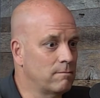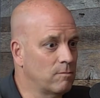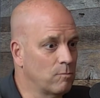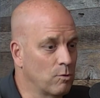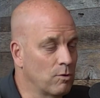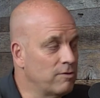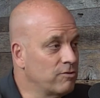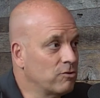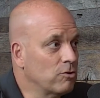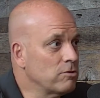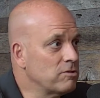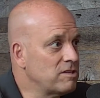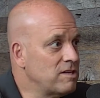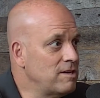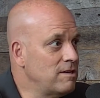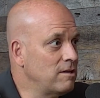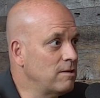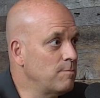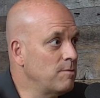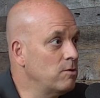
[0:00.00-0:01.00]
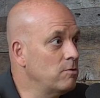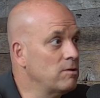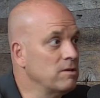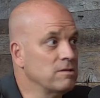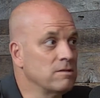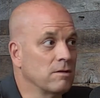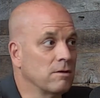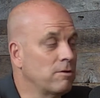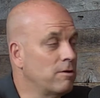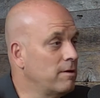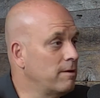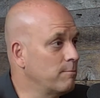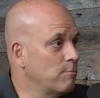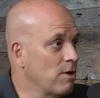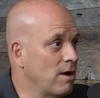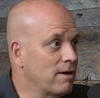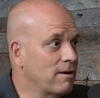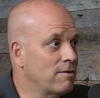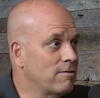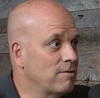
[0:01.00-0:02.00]
we're in 13 communities, including
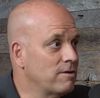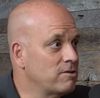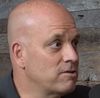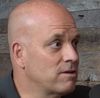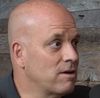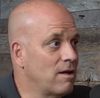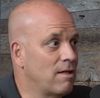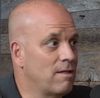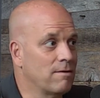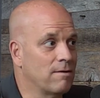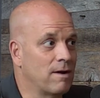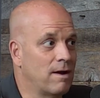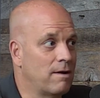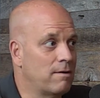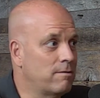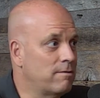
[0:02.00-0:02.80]
Breckenridge, Colorado,